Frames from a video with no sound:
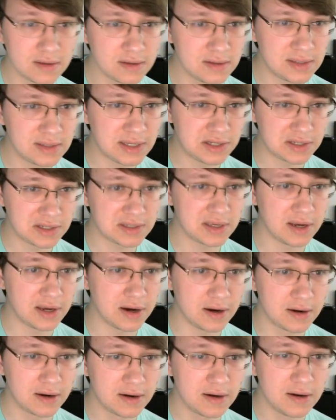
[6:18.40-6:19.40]
digits
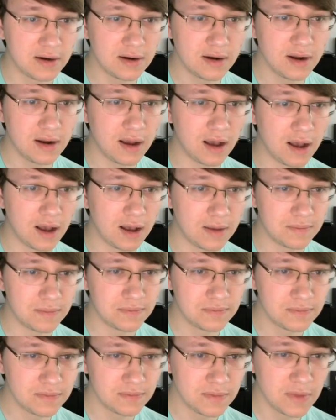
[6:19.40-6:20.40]
here.
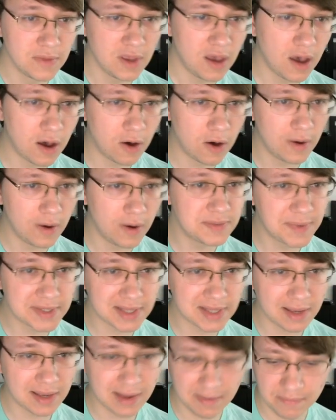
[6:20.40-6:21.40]
It's because
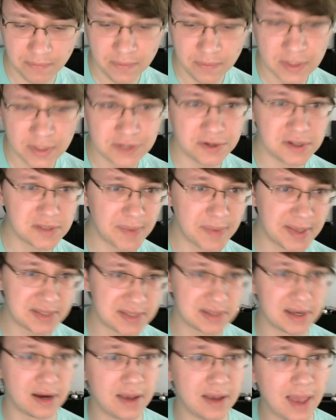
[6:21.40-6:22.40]
I introduced
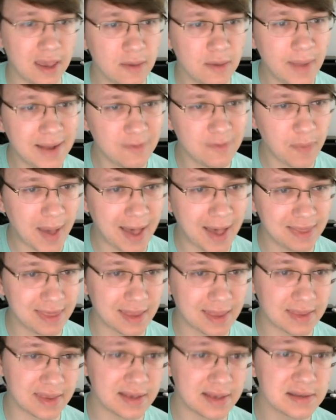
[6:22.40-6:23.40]
spaces here. Yeah, you might have a path
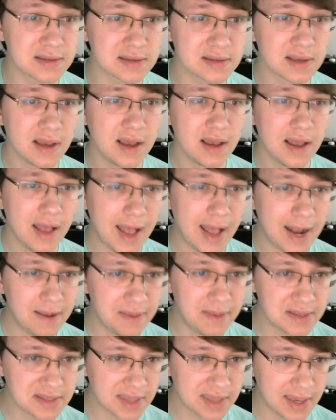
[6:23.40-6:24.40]
like this. And in
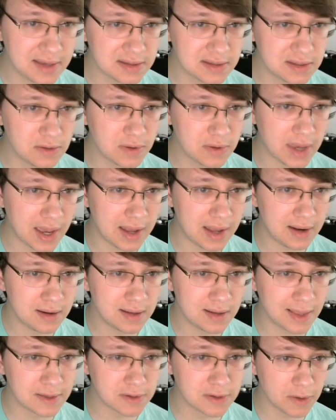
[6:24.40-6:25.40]
this case, you can,
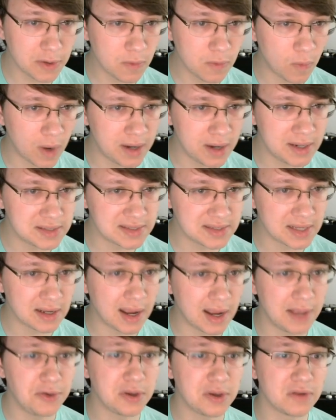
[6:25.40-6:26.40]
like, there's only one distinct
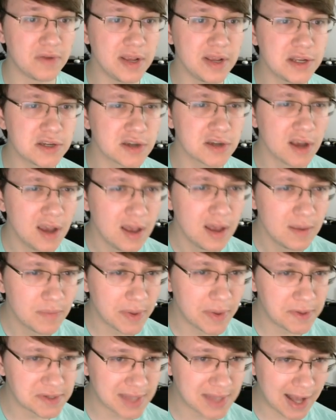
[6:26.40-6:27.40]
9 you can reach,
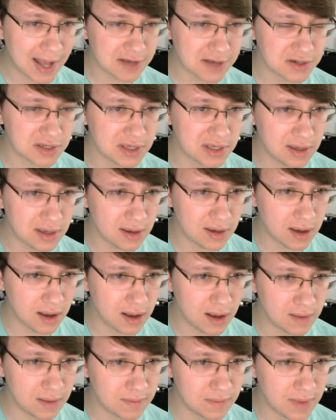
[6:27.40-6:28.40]
but there's actually,
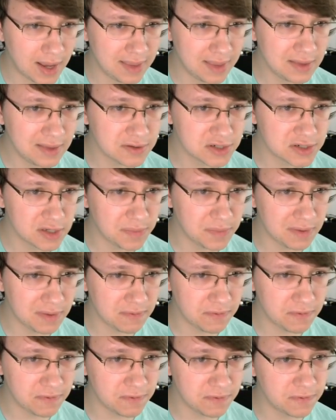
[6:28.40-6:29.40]
I think there should be
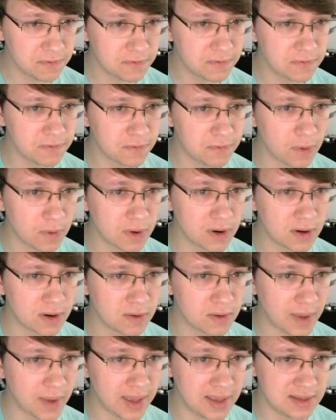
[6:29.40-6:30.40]

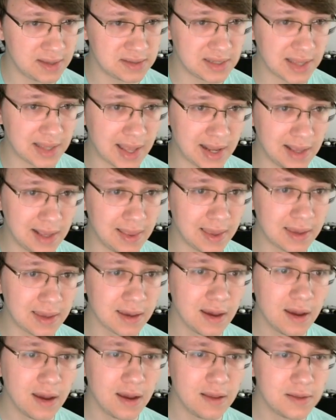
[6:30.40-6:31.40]
4 ways to get it.
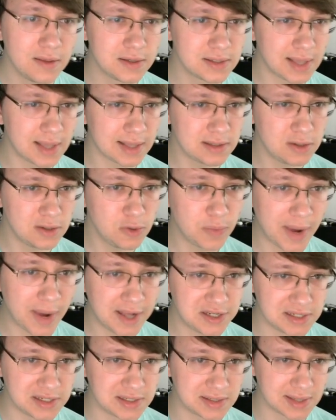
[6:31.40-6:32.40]
Like, this is like 2
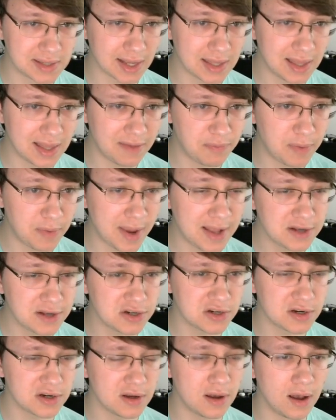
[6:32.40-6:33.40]
branches, like a left
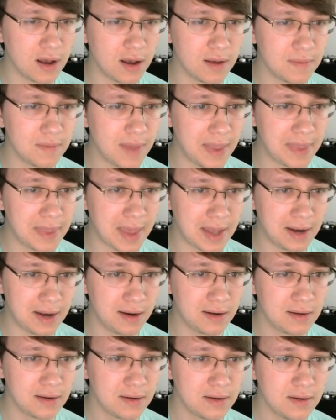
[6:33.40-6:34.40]
branch, and
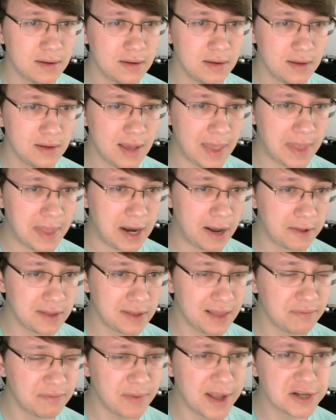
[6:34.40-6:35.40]
then another
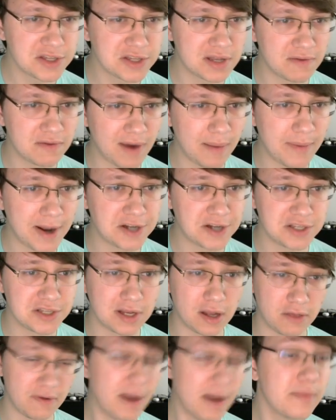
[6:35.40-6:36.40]
left branch, and then a right branch, and then
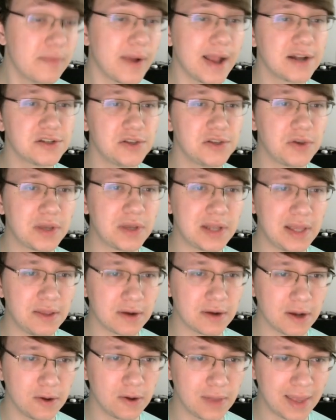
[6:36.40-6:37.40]
another right branch. So you can
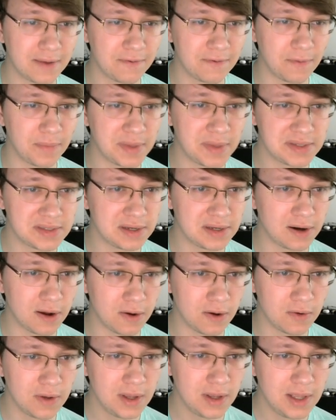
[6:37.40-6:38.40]
either go, like, from the
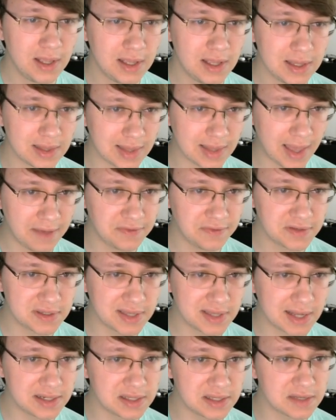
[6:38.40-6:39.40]
0 left
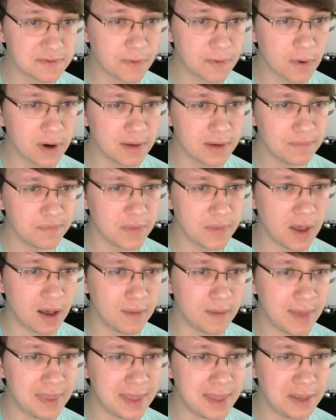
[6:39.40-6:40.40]
to get to this 4,
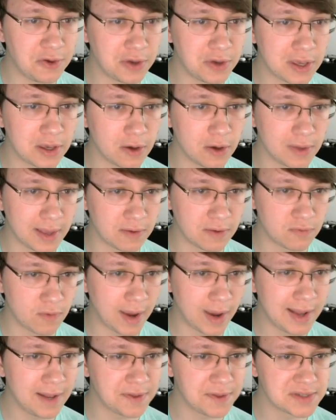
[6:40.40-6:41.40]
and then you can go, like,
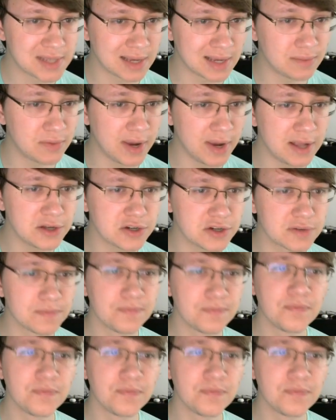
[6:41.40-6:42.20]
right on the second branch.